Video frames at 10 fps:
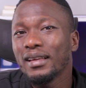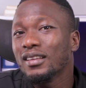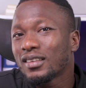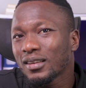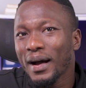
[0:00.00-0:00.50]

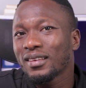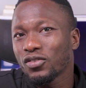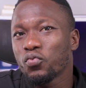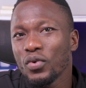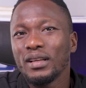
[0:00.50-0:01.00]
his
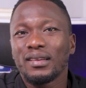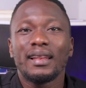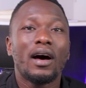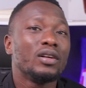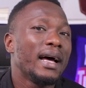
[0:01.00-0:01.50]
past wins
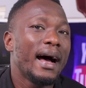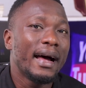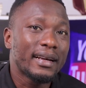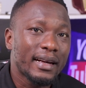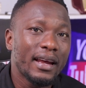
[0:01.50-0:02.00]
louder
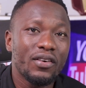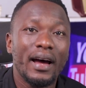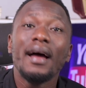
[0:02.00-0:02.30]
and clearer,